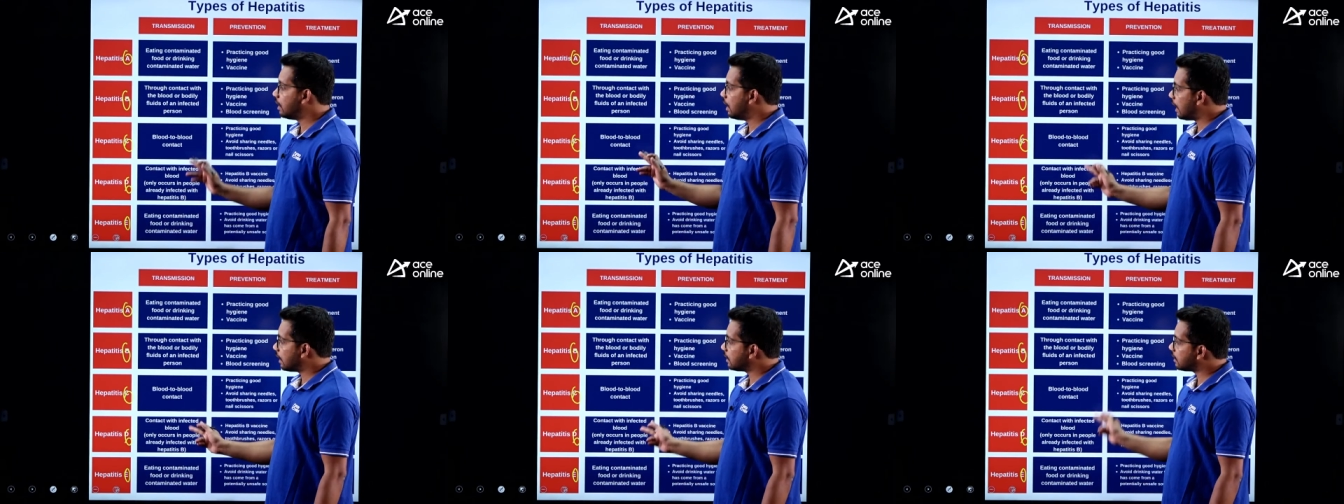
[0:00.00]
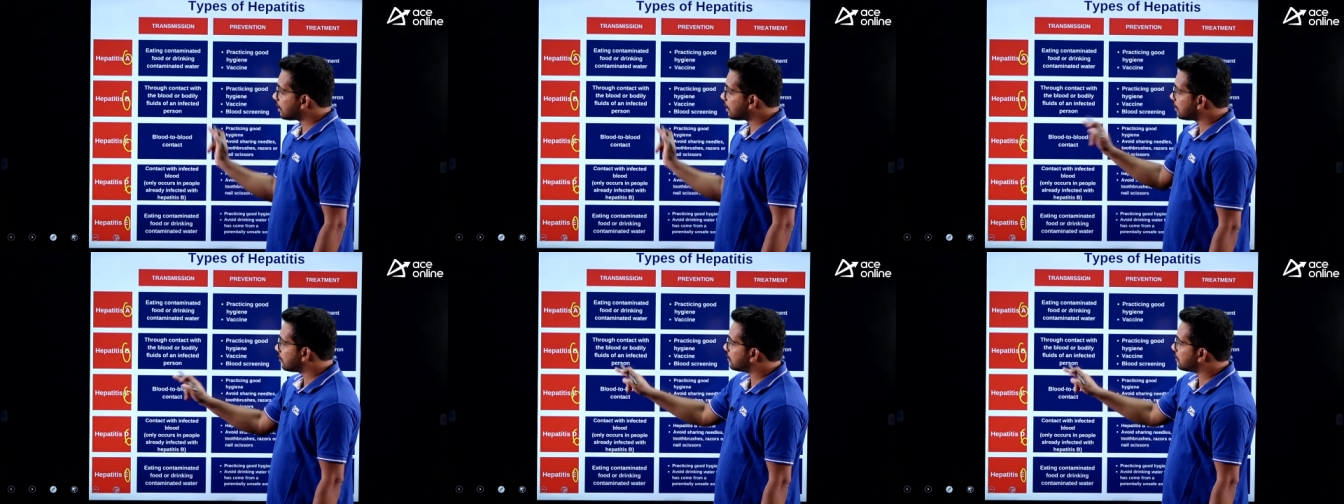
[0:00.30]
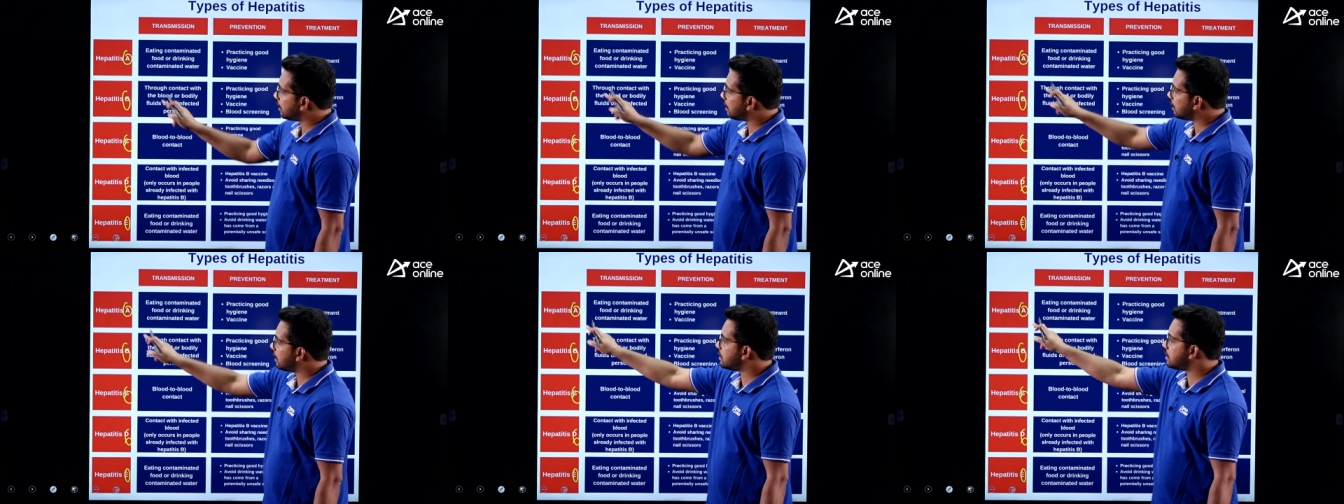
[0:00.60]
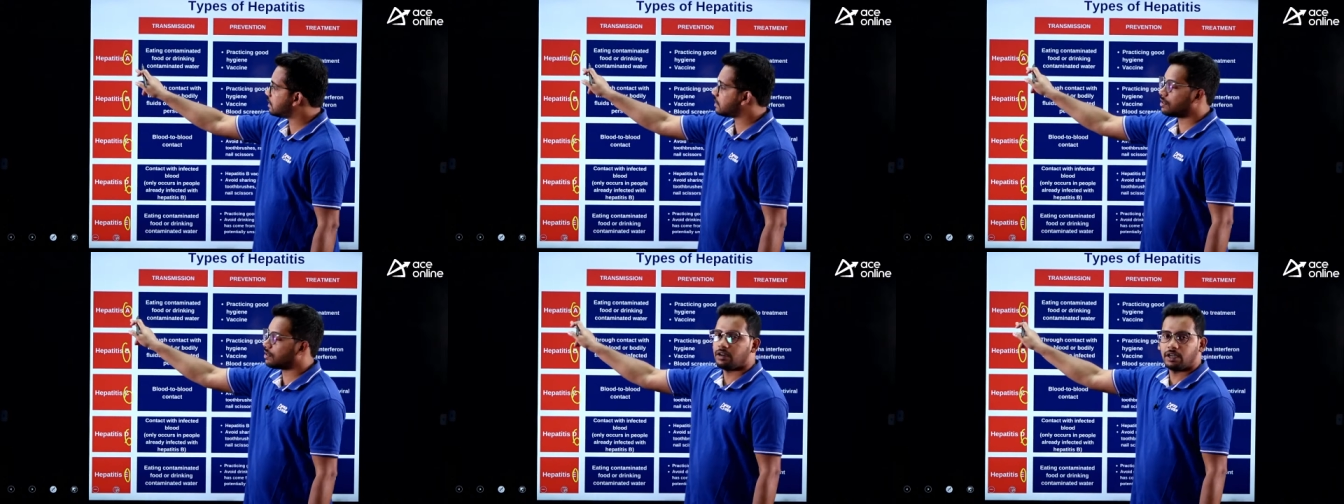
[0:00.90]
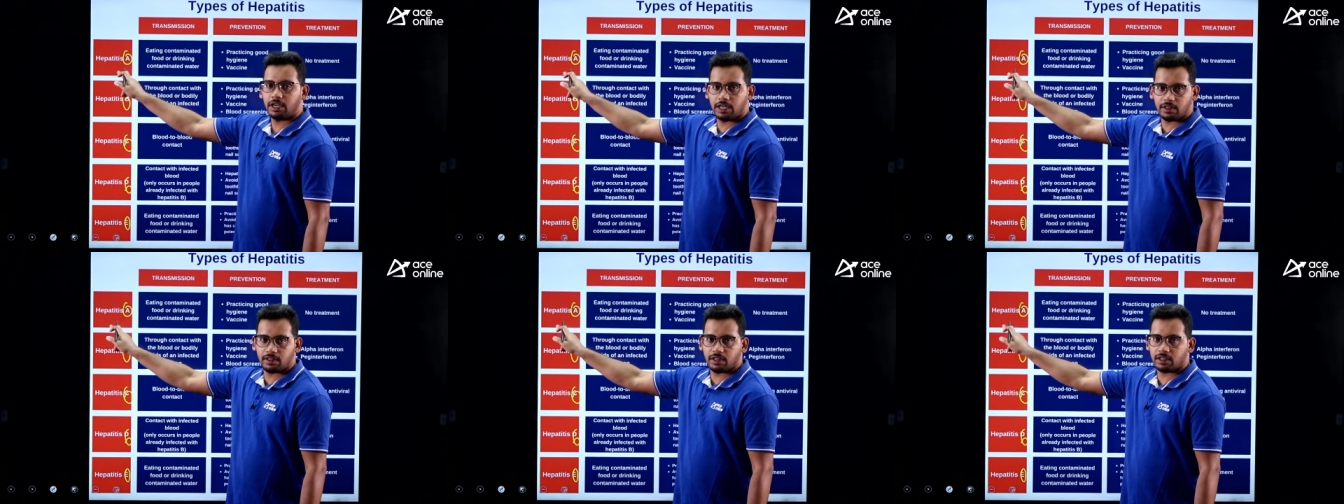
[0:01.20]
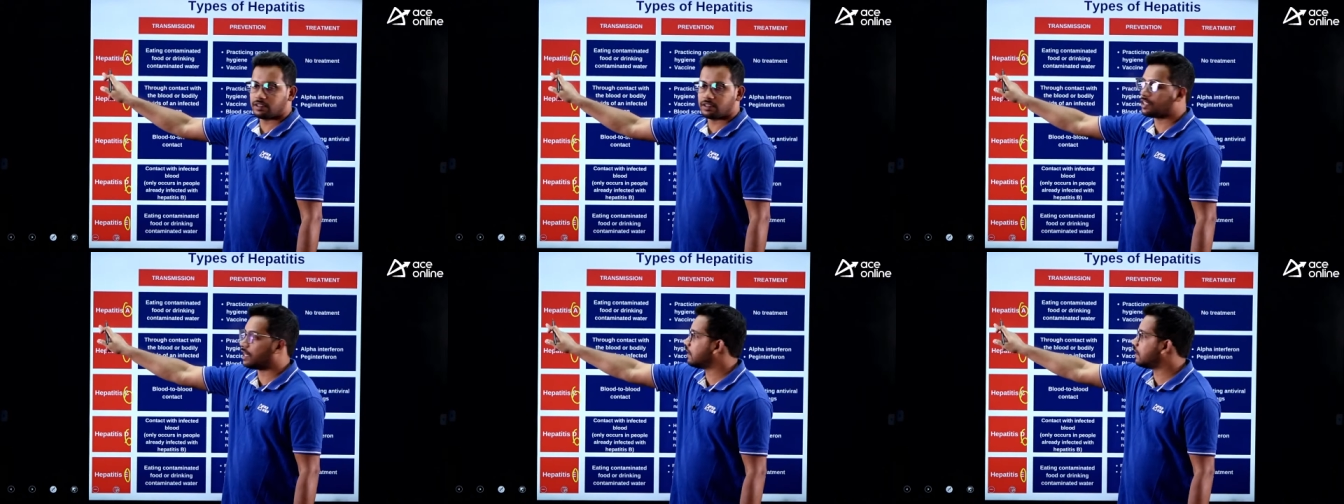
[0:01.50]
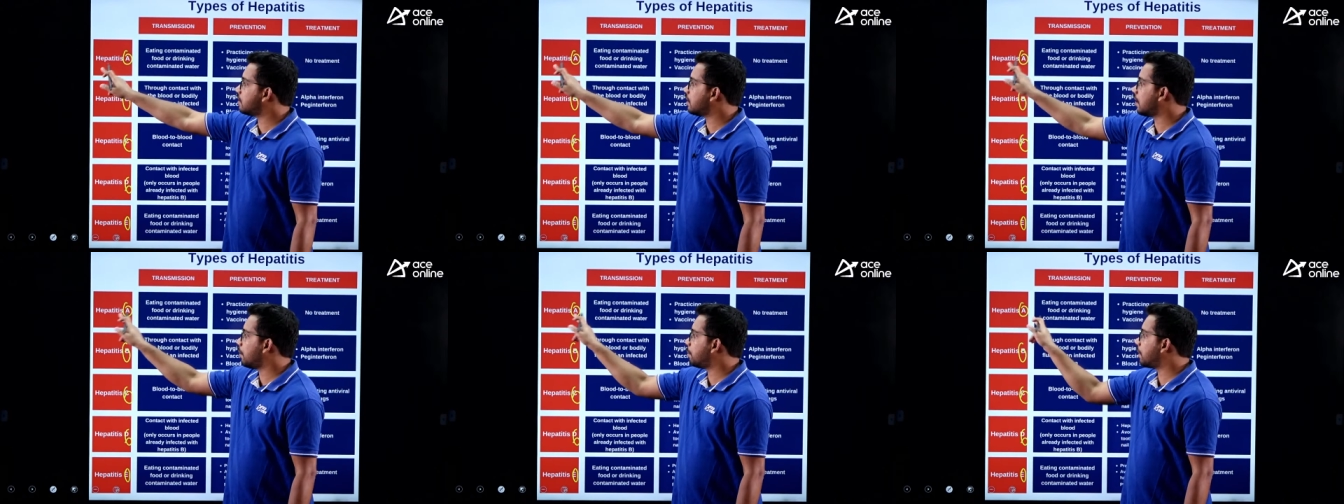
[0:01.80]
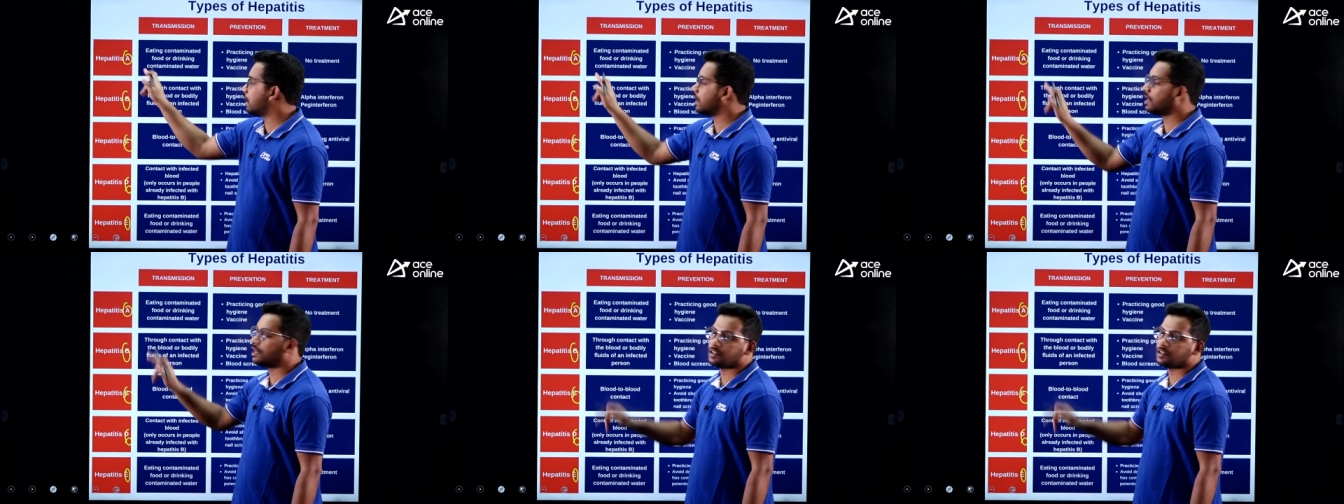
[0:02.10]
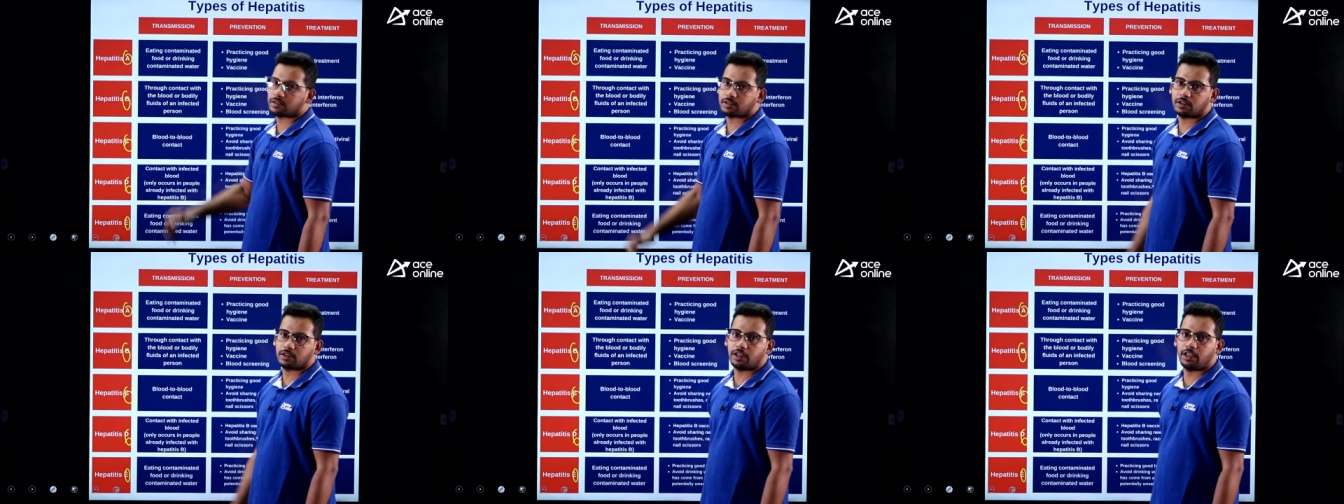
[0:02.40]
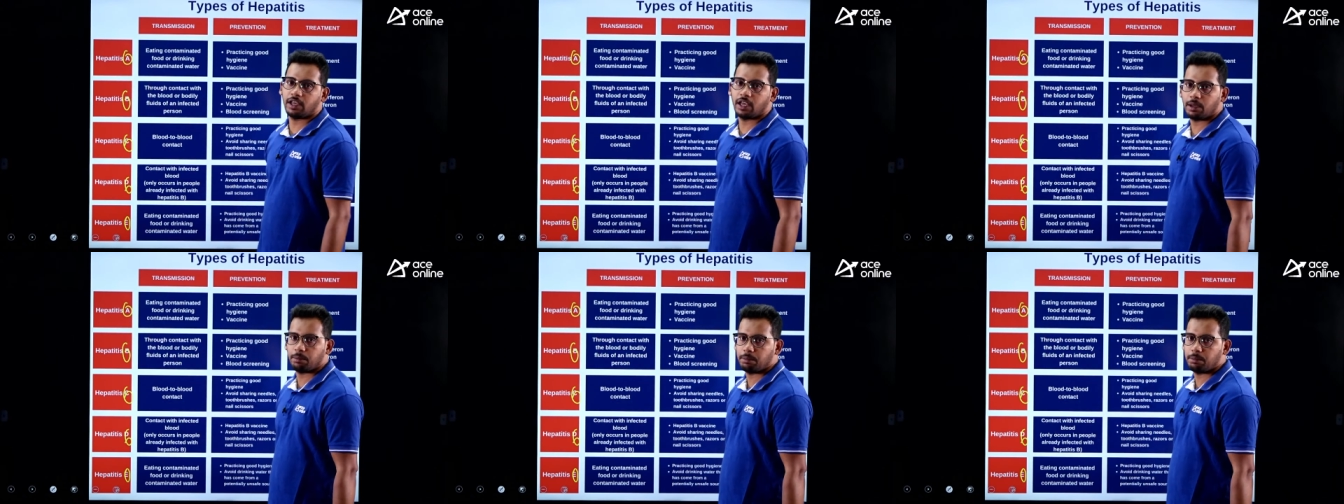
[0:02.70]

and the result is disease that is hepatitis A,